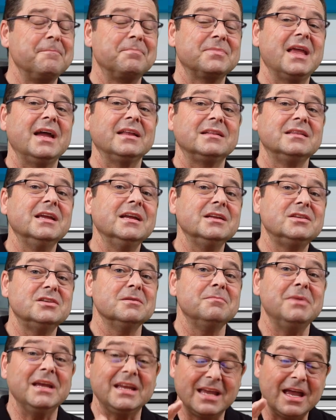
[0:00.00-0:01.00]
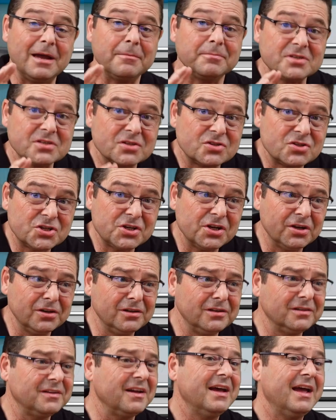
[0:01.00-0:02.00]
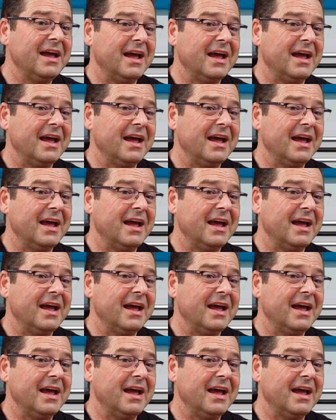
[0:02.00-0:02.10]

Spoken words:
that need to be kept chilled.